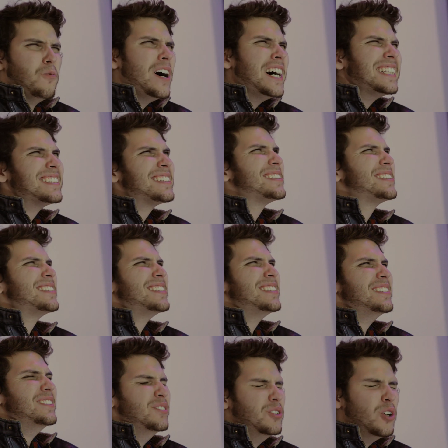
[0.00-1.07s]
What?
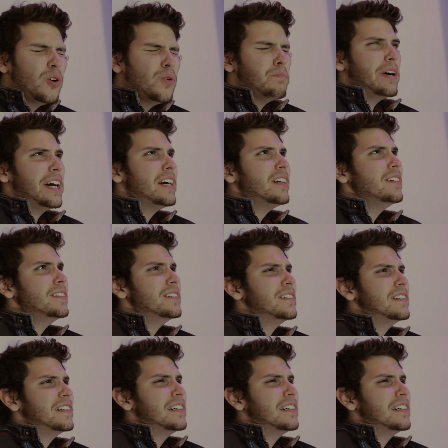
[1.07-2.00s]
No, man.